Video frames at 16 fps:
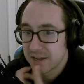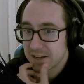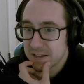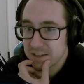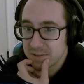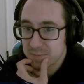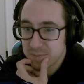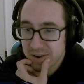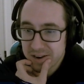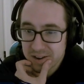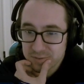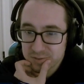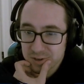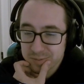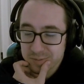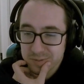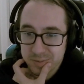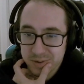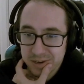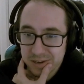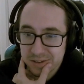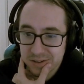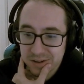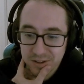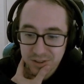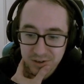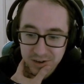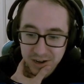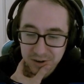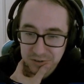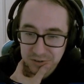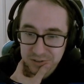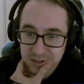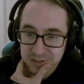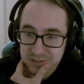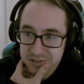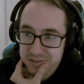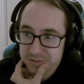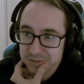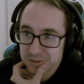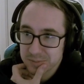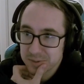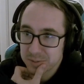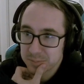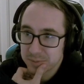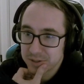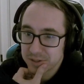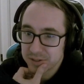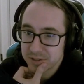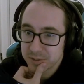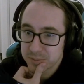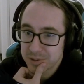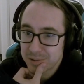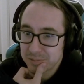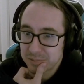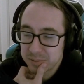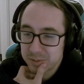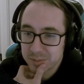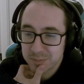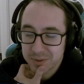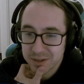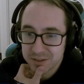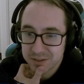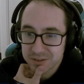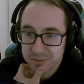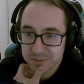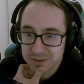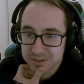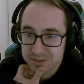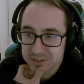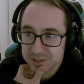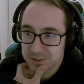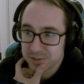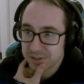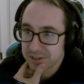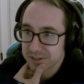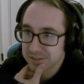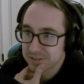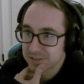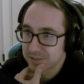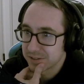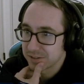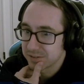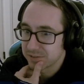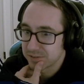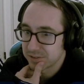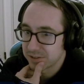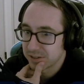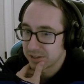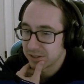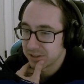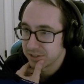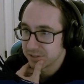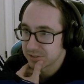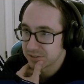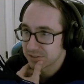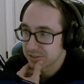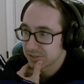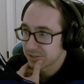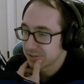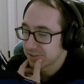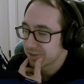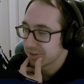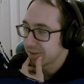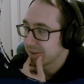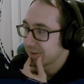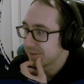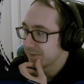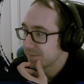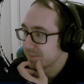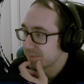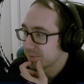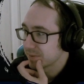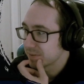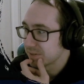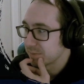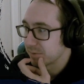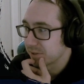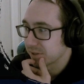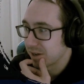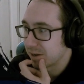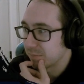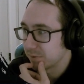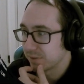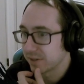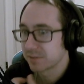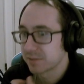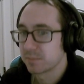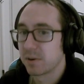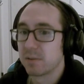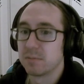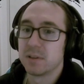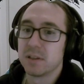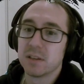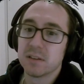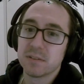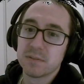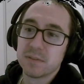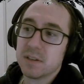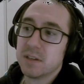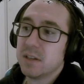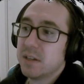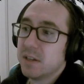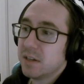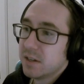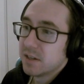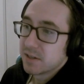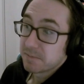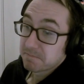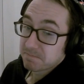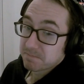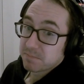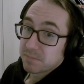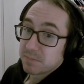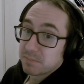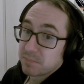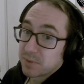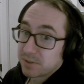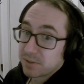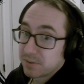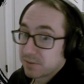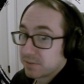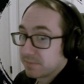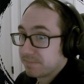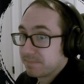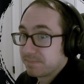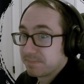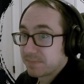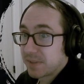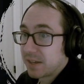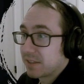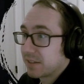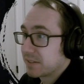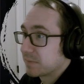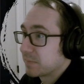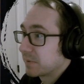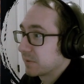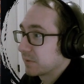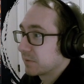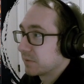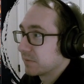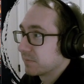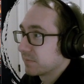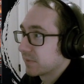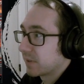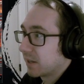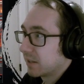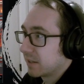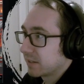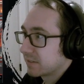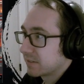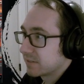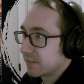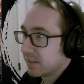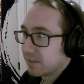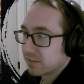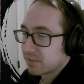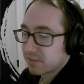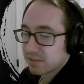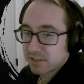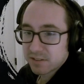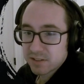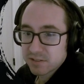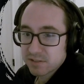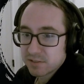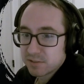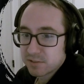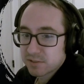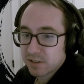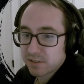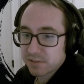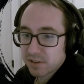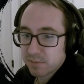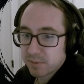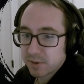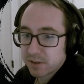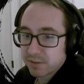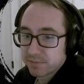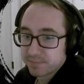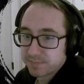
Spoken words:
You might have trouble beating other aggro decks in the format, but you probably beat some of the slower decks, at least. Some of the combo decks probably. Pretty cool. I think it's pretty cool. I like to see this new stuff coming out.